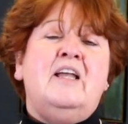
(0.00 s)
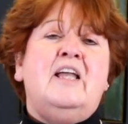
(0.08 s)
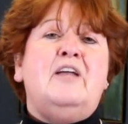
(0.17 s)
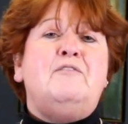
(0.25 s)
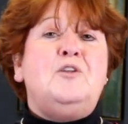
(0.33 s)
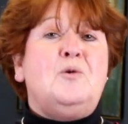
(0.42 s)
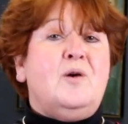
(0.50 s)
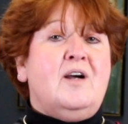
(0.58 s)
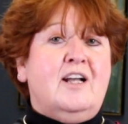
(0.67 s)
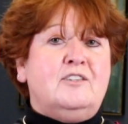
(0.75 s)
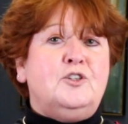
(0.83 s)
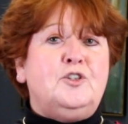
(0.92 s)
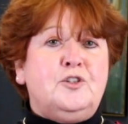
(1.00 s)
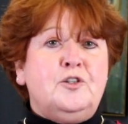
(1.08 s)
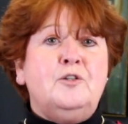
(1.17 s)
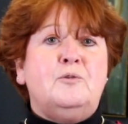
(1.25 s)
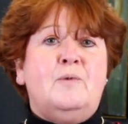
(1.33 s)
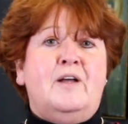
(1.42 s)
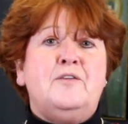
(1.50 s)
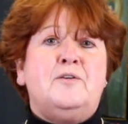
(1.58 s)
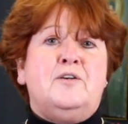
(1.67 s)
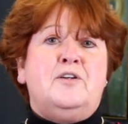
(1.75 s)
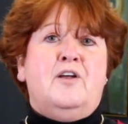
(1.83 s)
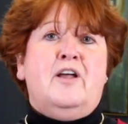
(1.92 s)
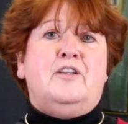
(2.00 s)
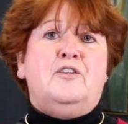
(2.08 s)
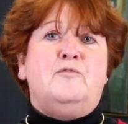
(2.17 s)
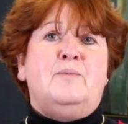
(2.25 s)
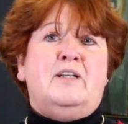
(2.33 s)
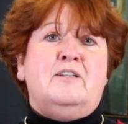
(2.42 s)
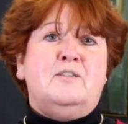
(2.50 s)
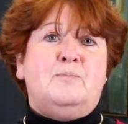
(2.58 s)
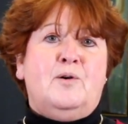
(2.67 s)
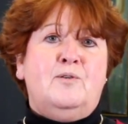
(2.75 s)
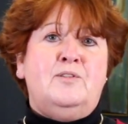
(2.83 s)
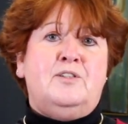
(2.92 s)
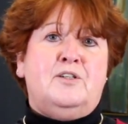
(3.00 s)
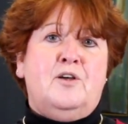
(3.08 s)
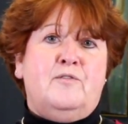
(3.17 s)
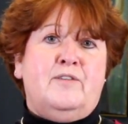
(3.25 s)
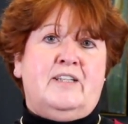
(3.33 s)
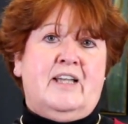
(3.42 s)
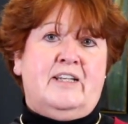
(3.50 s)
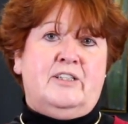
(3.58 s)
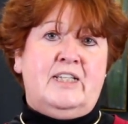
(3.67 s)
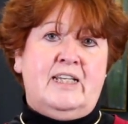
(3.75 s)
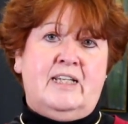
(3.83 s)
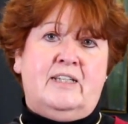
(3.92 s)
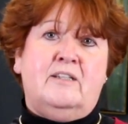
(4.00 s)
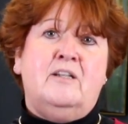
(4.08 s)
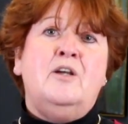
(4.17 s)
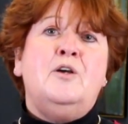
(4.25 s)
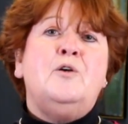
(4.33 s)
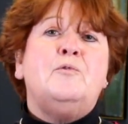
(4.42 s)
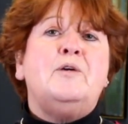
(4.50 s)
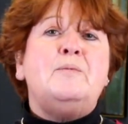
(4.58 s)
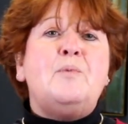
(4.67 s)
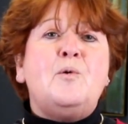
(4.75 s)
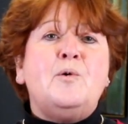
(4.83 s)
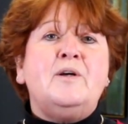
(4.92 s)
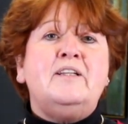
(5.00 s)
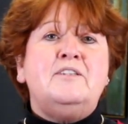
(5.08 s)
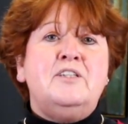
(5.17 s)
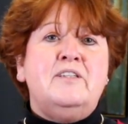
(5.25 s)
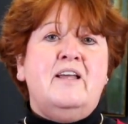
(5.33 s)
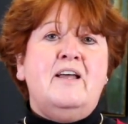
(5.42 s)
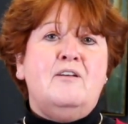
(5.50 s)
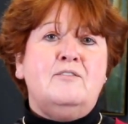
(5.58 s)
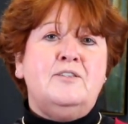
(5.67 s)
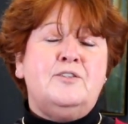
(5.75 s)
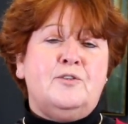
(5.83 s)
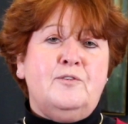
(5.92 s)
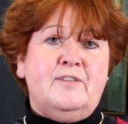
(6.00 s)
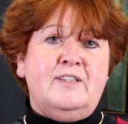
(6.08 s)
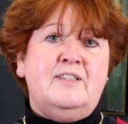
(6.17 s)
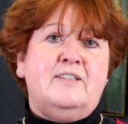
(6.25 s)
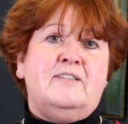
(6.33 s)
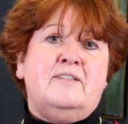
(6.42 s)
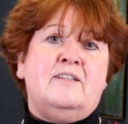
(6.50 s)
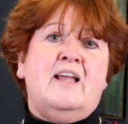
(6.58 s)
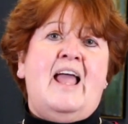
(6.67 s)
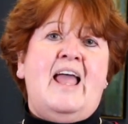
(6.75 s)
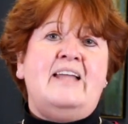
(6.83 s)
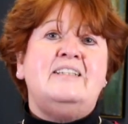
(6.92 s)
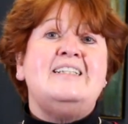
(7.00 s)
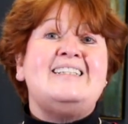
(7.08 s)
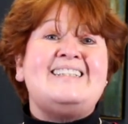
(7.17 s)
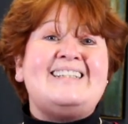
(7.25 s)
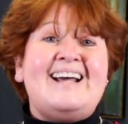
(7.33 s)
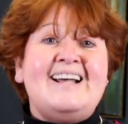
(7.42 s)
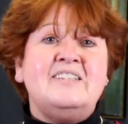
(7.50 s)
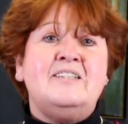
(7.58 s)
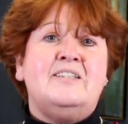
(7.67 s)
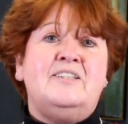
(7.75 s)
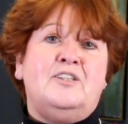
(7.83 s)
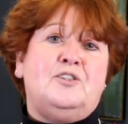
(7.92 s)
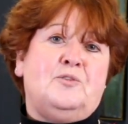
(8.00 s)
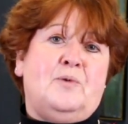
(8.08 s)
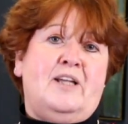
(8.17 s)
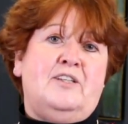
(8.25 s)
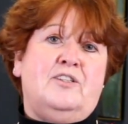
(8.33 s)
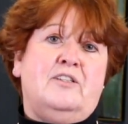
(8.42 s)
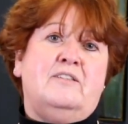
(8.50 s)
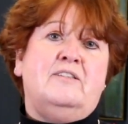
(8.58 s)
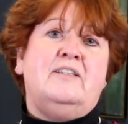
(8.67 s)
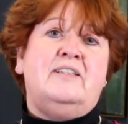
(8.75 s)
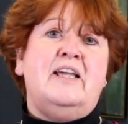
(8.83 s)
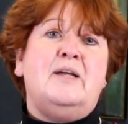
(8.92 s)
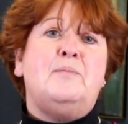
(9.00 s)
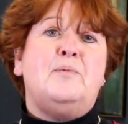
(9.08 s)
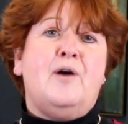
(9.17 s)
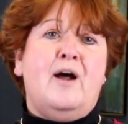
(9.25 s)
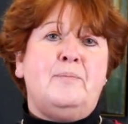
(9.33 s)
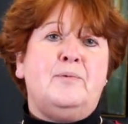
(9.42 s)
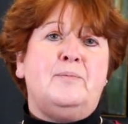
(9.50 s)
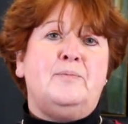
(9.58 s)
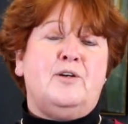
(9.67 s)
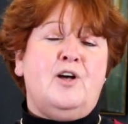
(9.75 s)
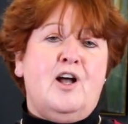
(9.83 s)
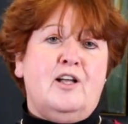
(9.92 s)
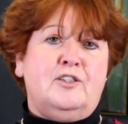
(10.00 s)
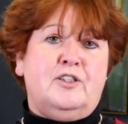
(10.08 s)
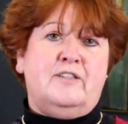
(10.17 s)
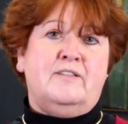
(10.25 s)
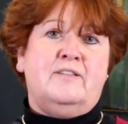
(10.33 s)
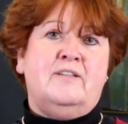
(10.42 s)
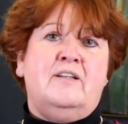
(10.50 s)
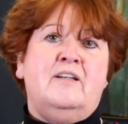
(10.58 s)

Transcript: If you are unsure whether or not you've been exposed to COVID-19, report it to the health services and discuss the situation to take proper precautions.